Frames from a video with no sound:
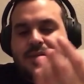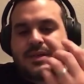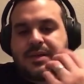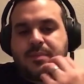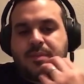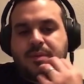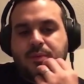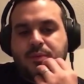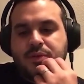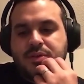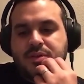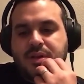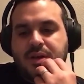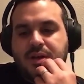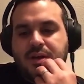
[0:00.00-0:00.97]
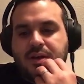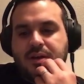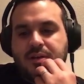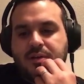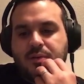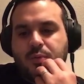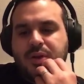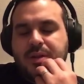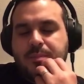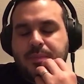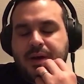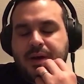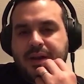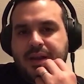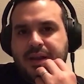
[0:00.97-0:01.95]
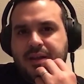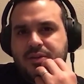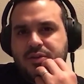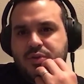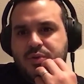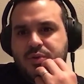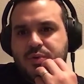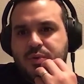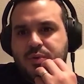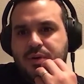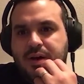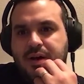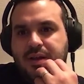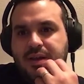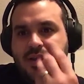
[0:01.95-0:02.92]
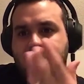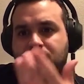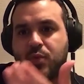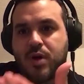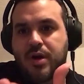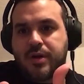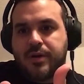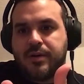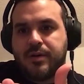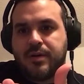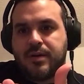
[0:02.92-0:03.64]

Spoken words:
It was written by Andrew Kevin Walker,